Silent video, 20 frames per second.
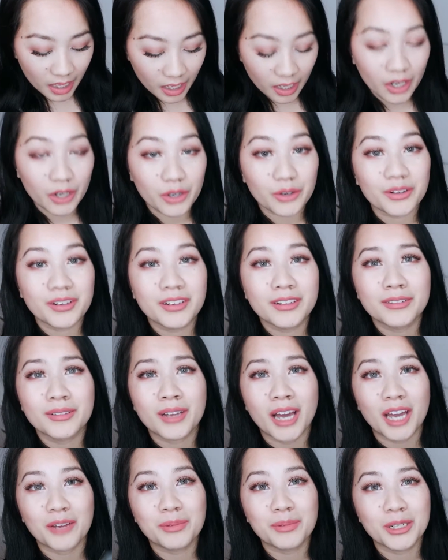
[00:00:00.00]
Oh,
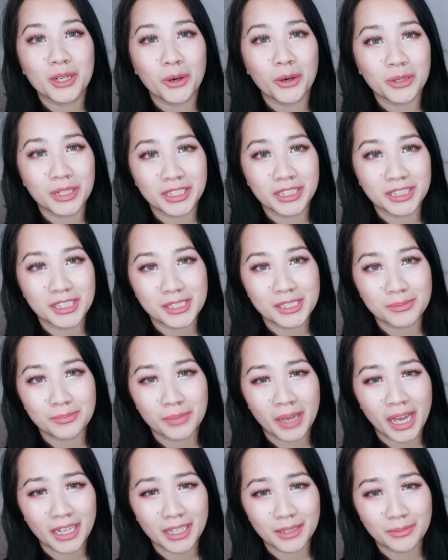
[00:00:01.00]
I've been holding this
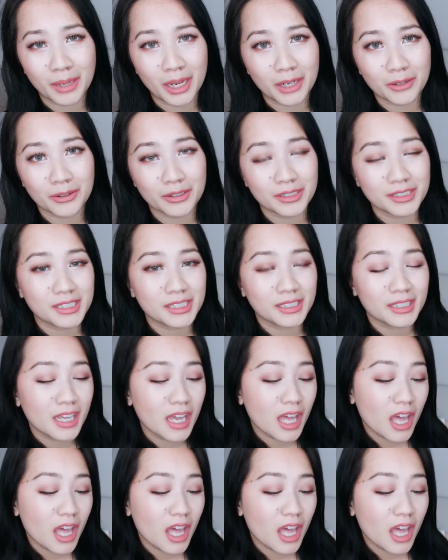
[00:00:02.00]
palette backwards.